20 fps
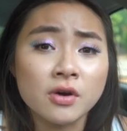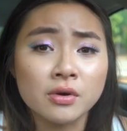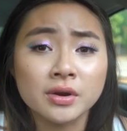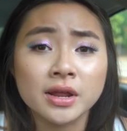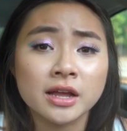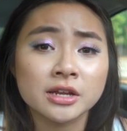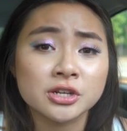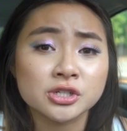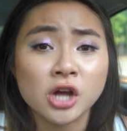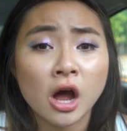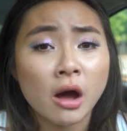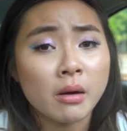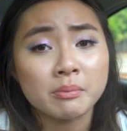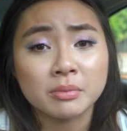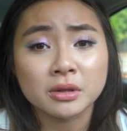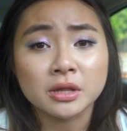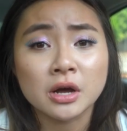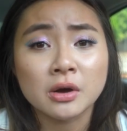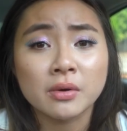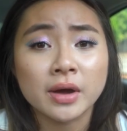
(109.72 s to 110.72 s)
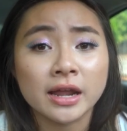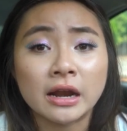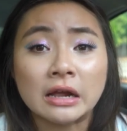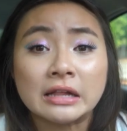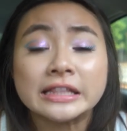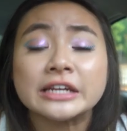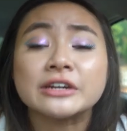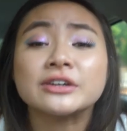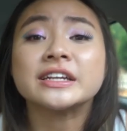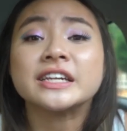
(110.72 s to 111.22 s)
voting, just comment below and
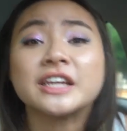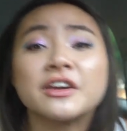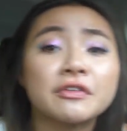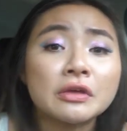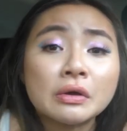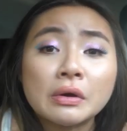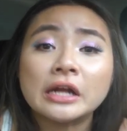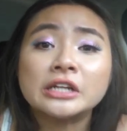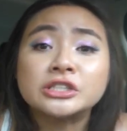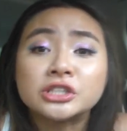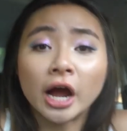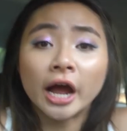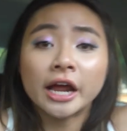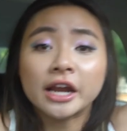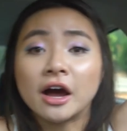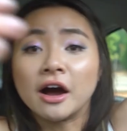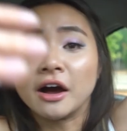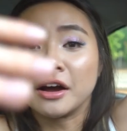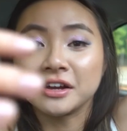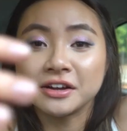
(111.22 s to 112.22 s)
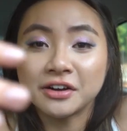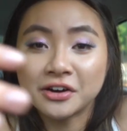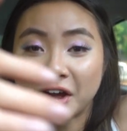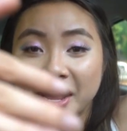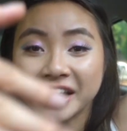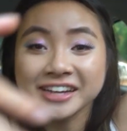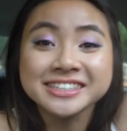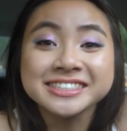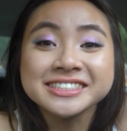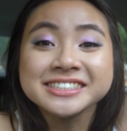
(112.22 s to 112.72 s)
I'll literally give you a giant hug,
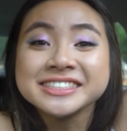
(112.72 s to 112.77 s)
okay?